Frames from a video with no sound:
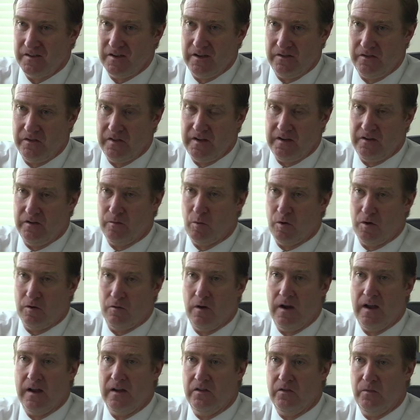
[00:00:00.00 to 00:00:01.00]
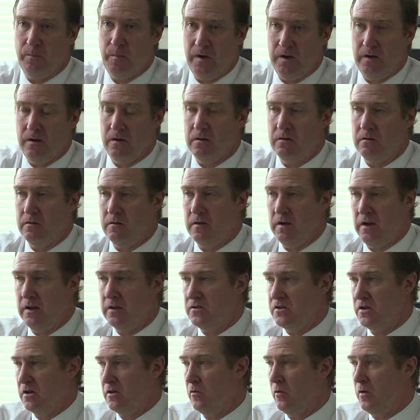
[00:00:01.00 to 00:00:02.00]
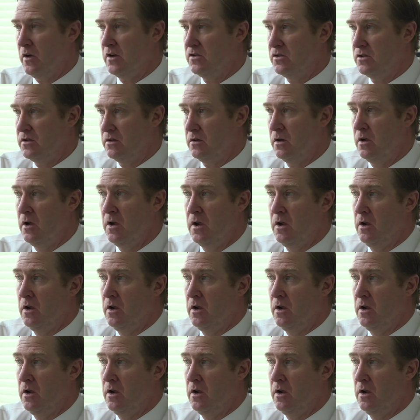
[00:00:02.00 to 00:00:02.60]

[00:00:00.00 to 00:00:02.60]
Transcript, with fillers: as things progress, but to answer your question,